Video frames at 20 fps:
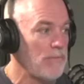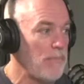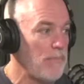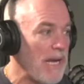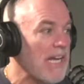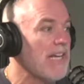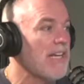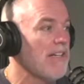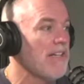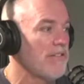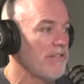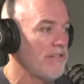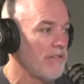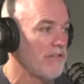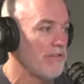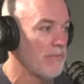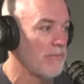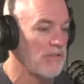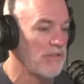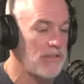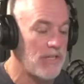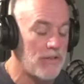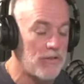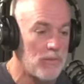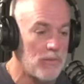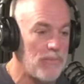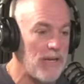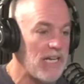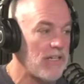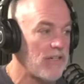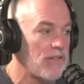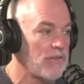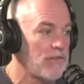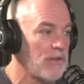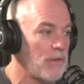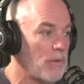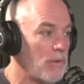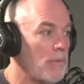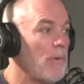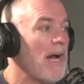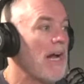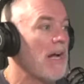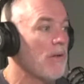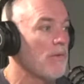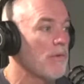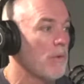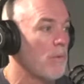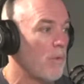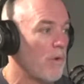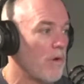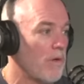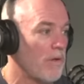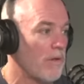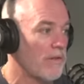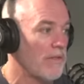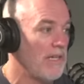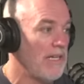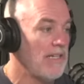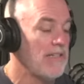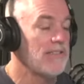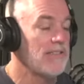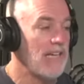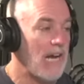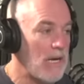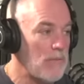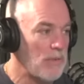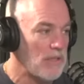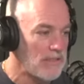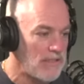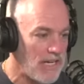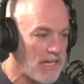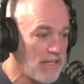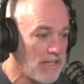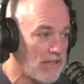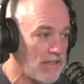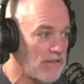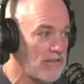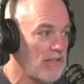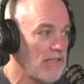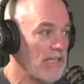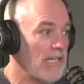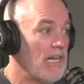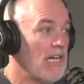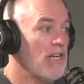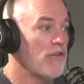banking system, central bankers around the world simultaneously